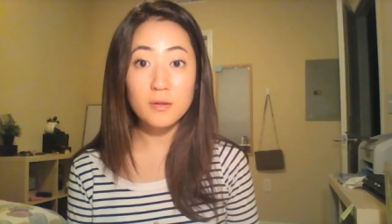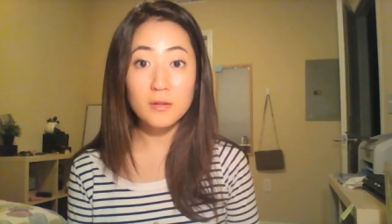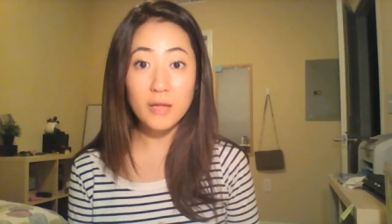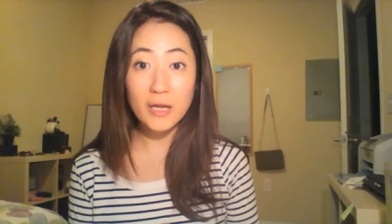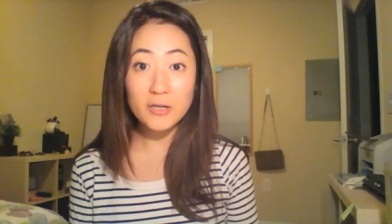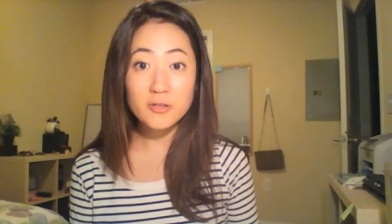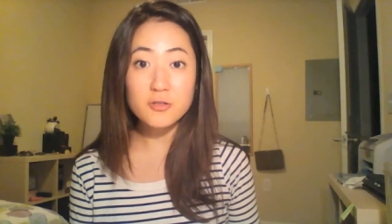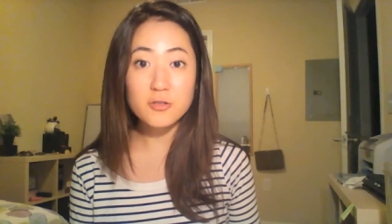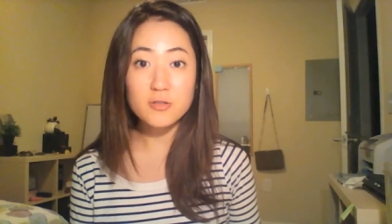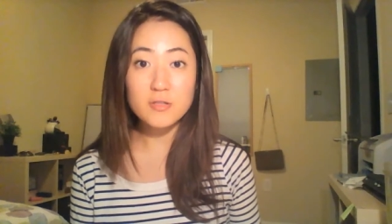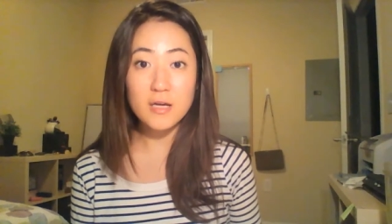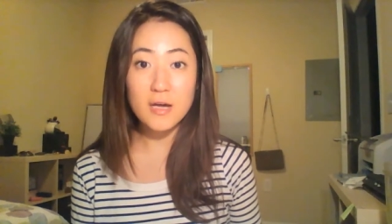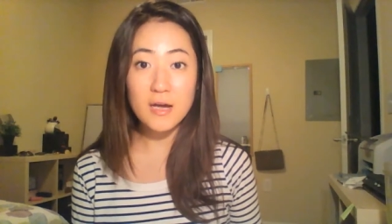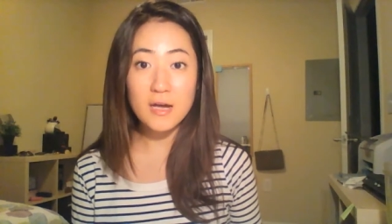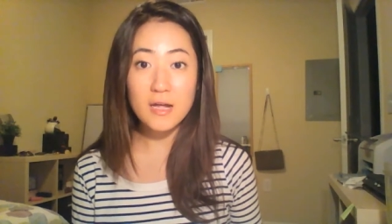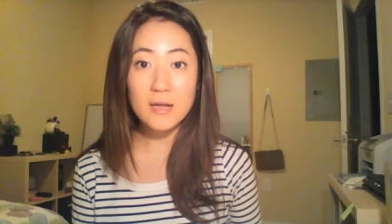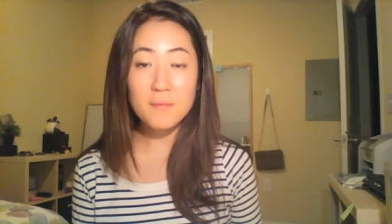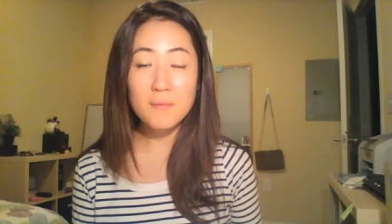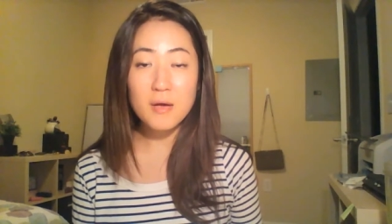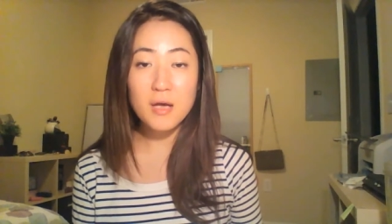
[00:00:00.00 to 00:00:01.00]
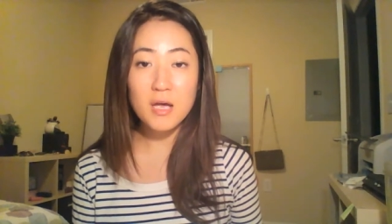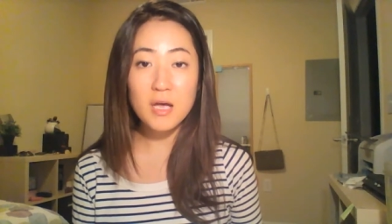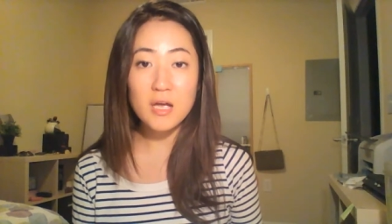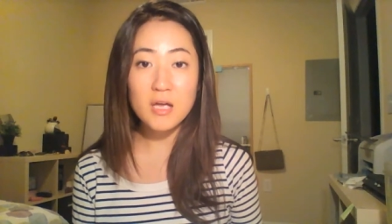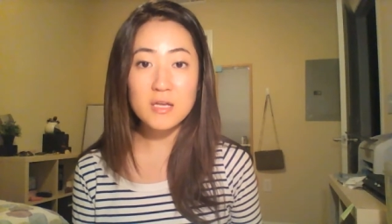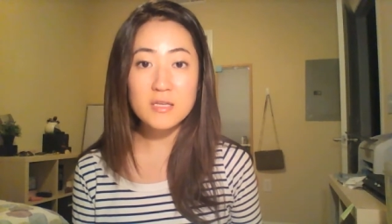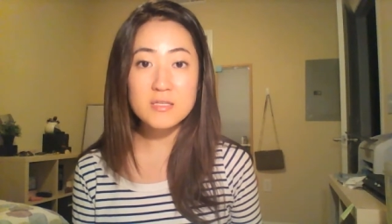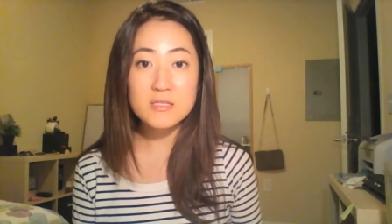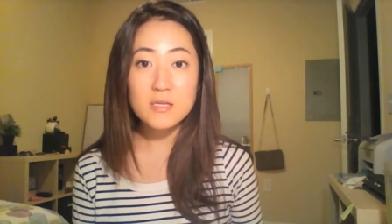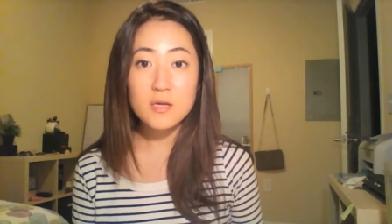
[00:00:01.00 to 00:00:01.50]
lecture time
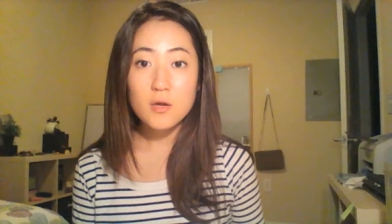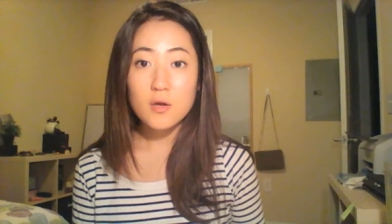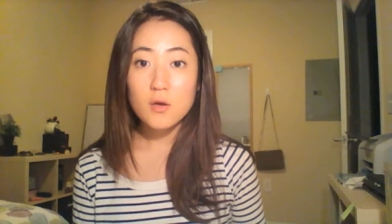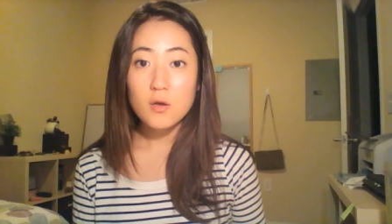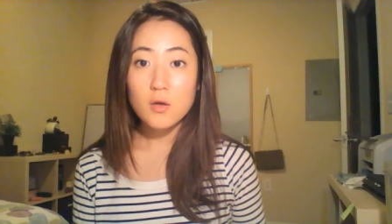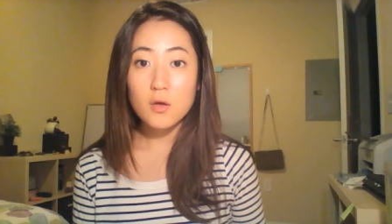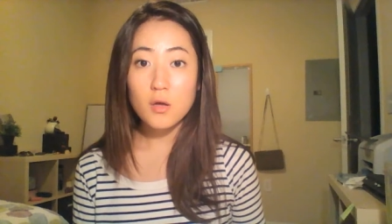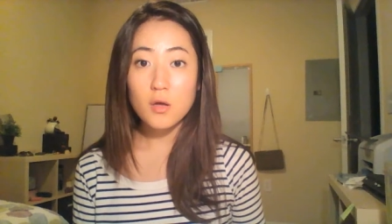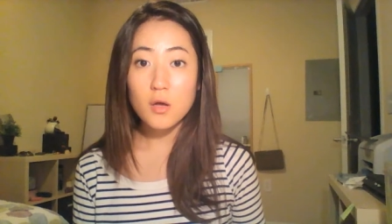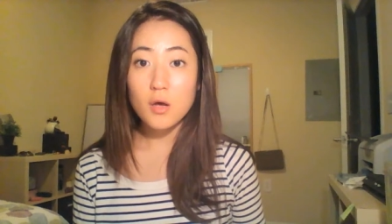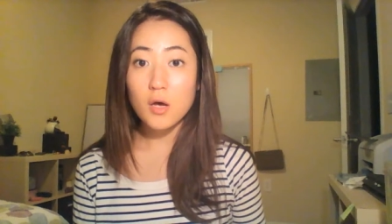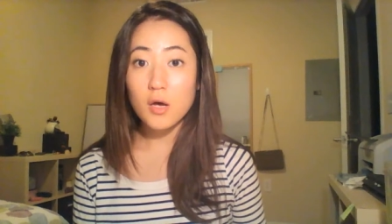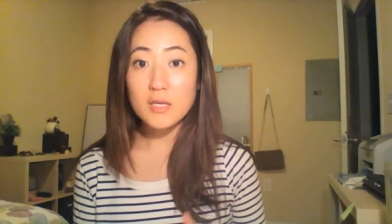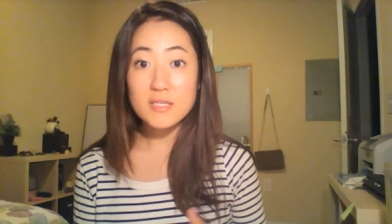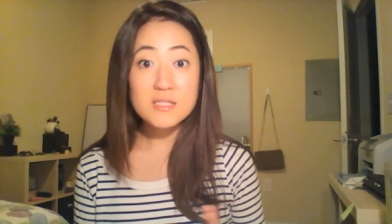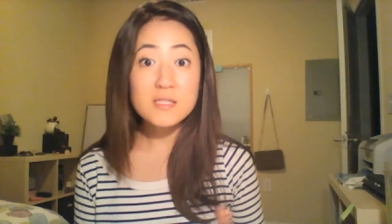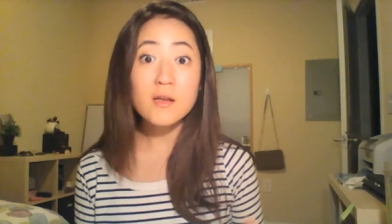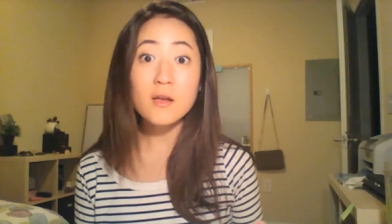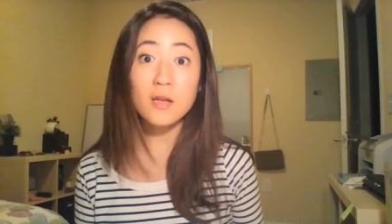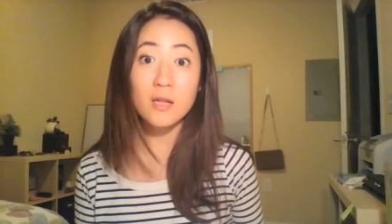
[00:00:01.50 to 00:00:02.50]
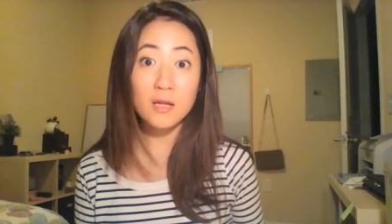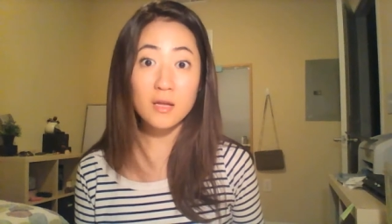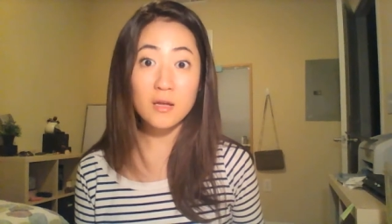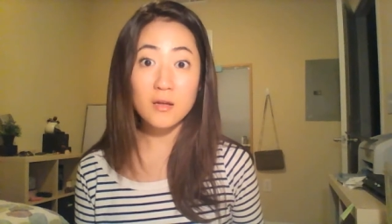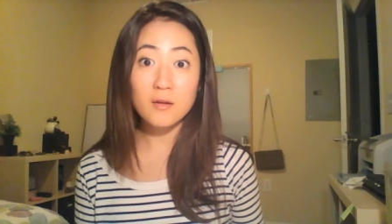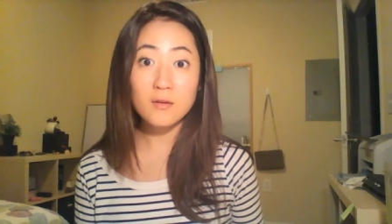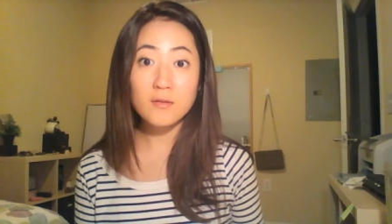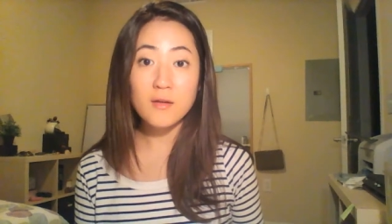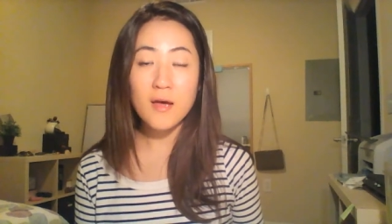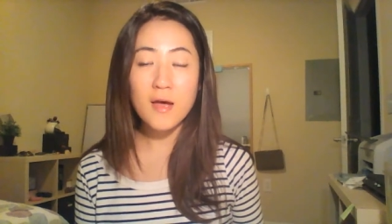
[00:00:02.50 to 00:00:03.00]
as
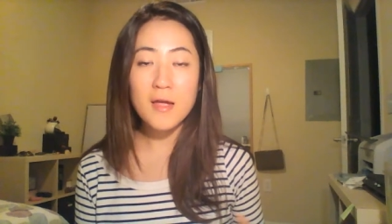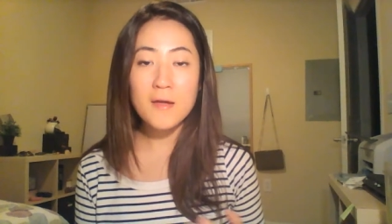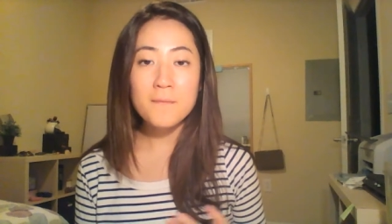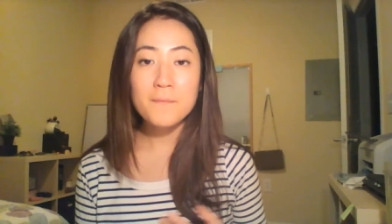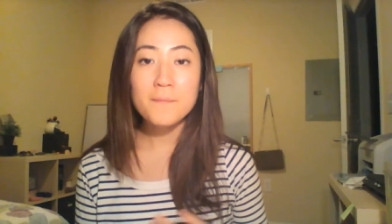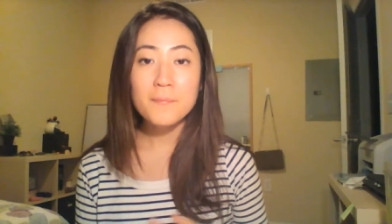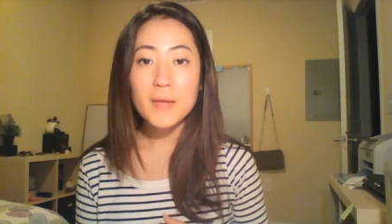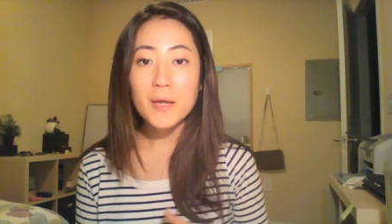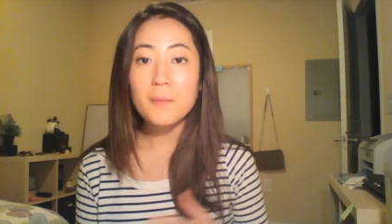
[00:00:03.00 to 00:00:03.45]
studying time.